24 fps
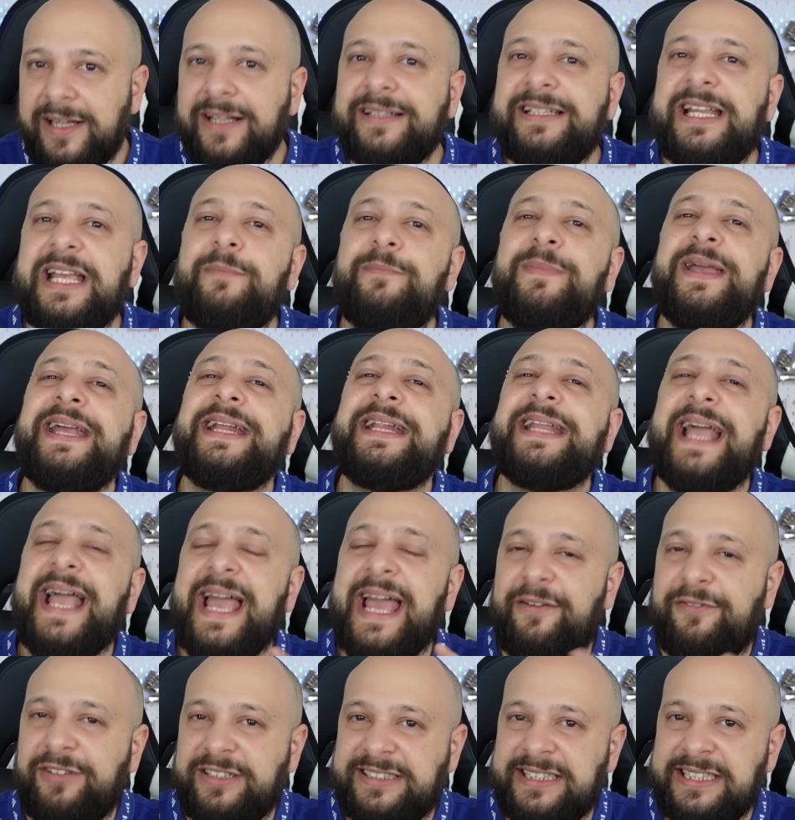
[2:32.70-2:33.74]
they made
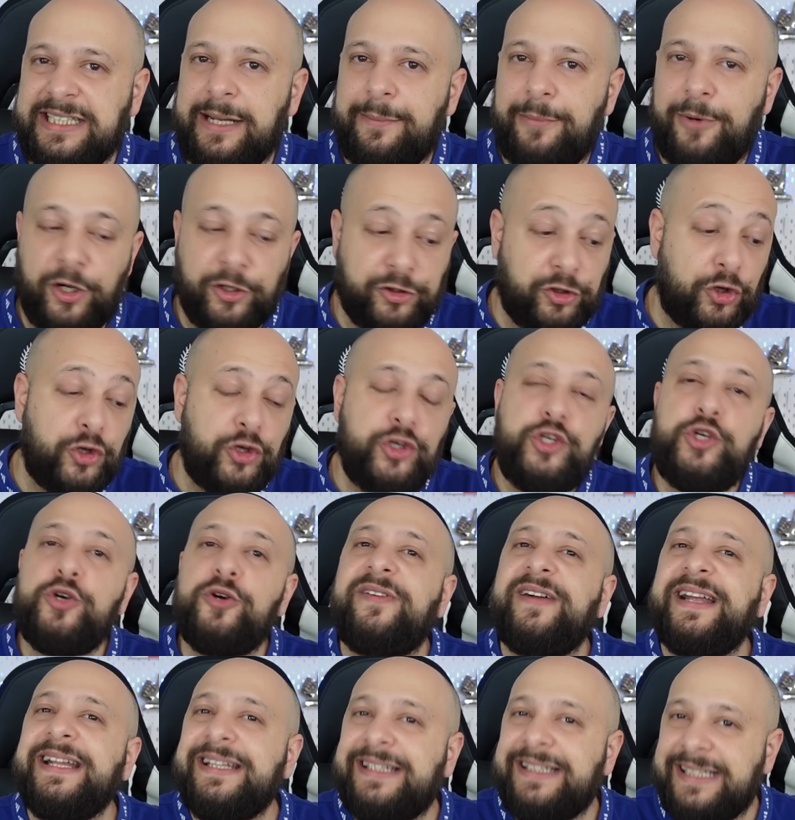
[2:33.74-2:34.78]
everything about
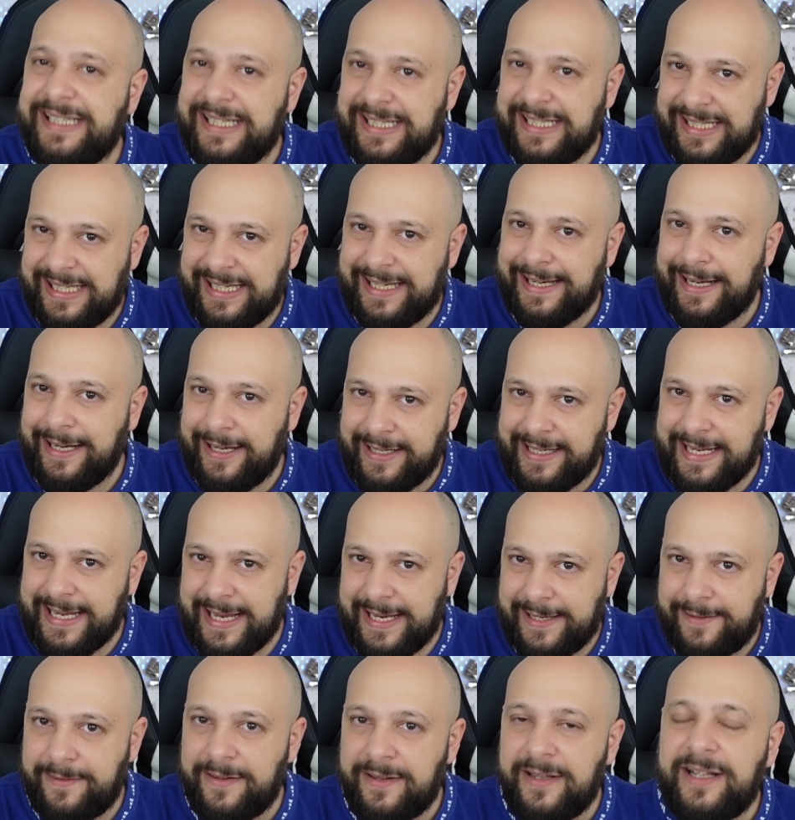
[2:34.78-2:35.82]
Juventini
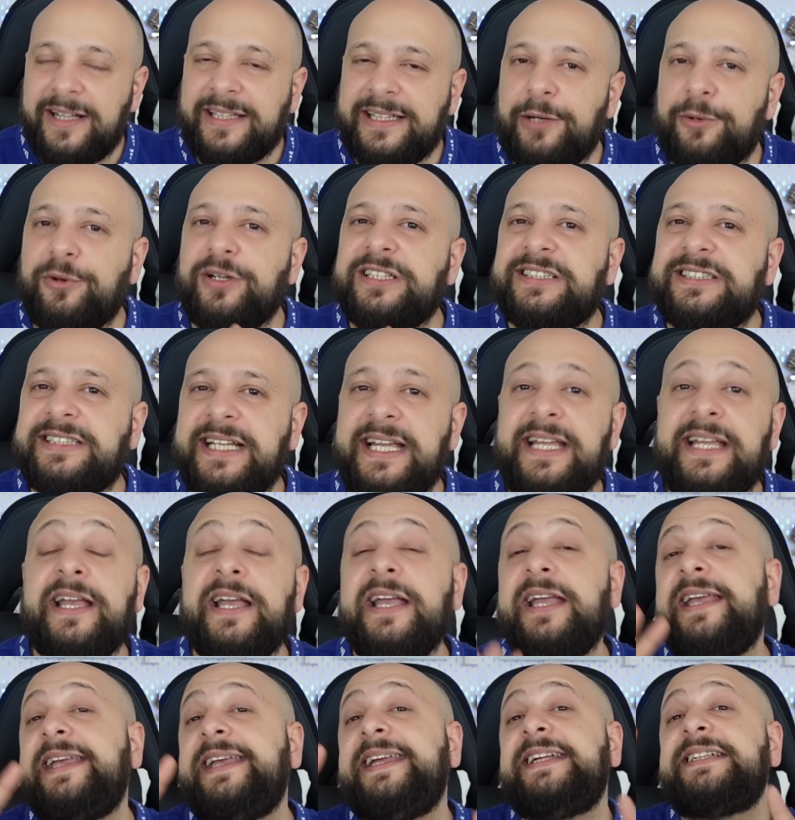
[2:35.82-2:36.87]
again. They were saying
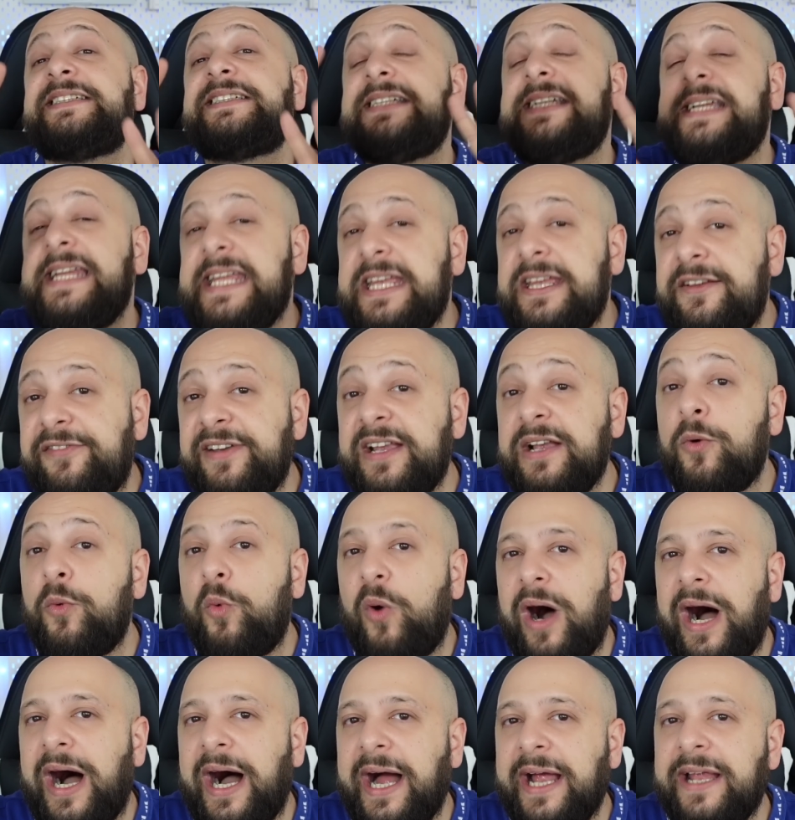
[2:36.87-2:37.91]
he's leaving.
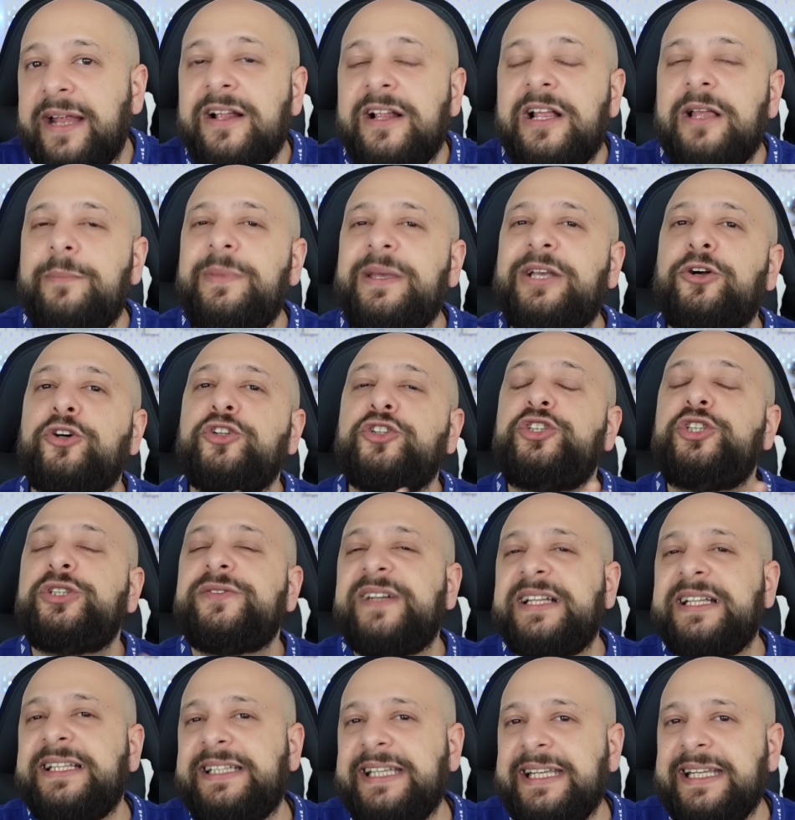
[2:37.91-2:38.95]
Why? Because
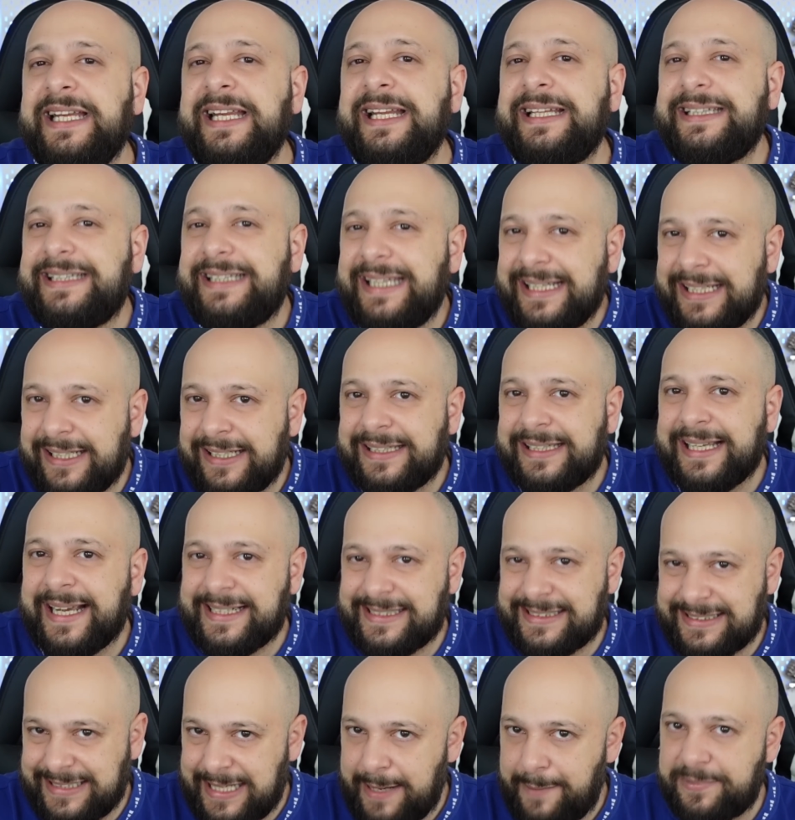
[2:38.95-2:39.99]
Juventini didn't
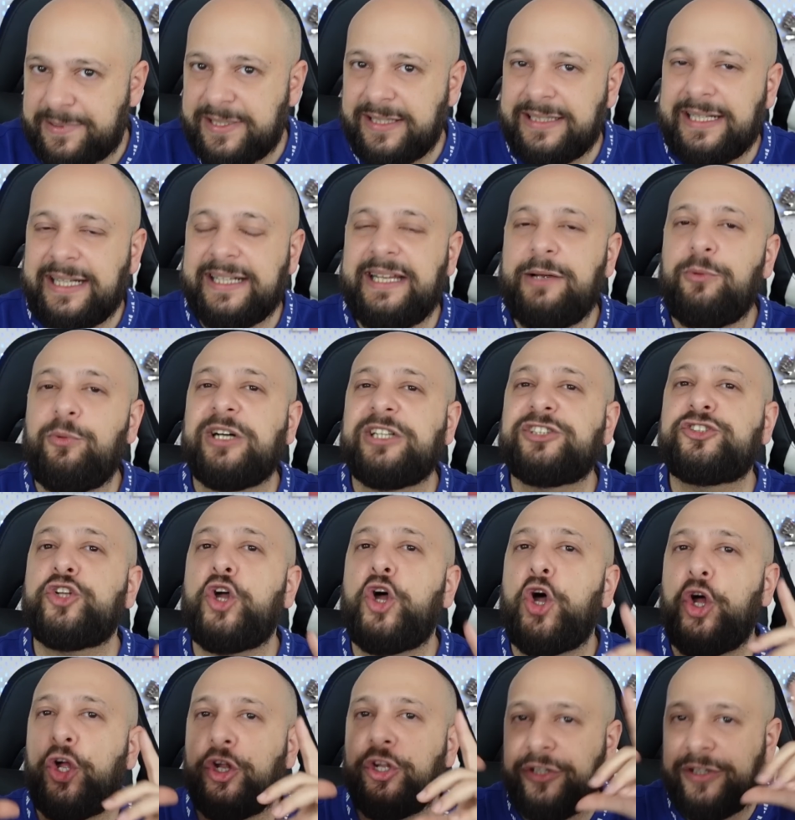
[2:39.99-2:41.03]
accept that he was
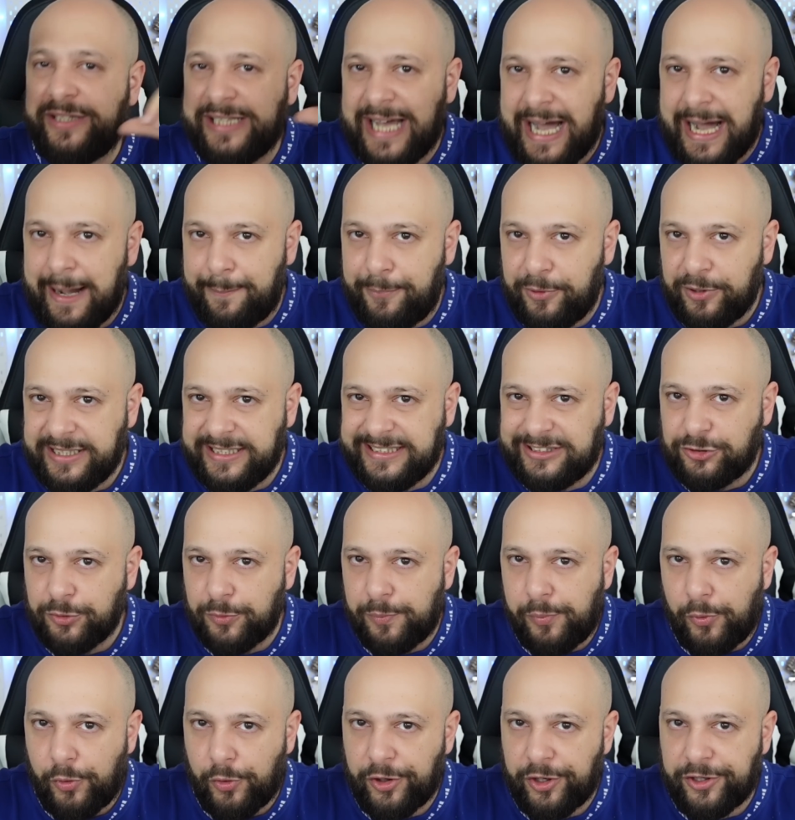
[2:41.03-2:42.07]
a Napoli
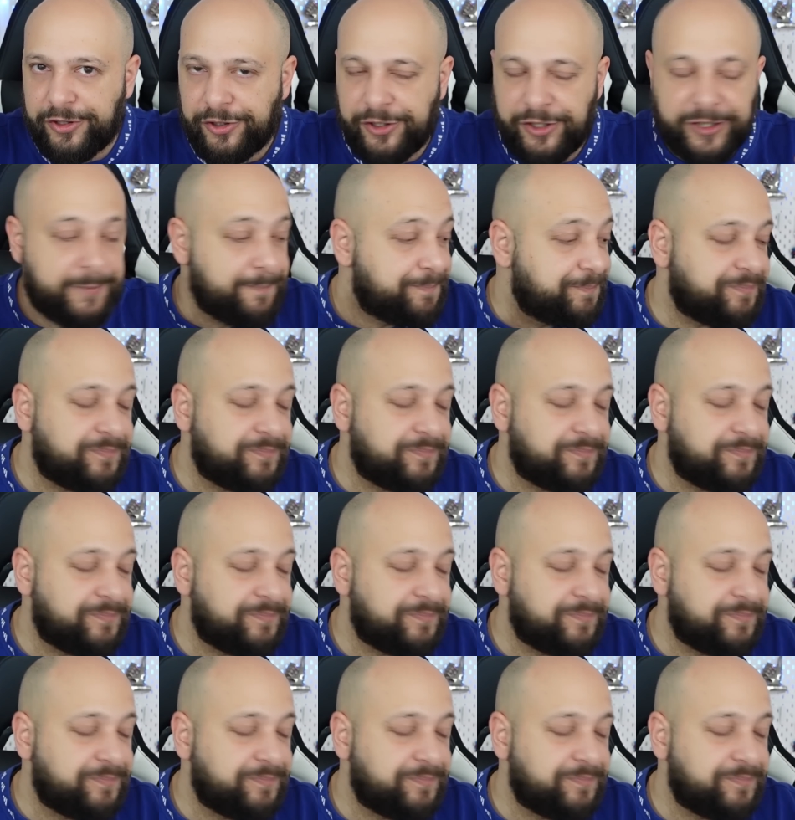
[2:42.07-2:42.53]
supporter.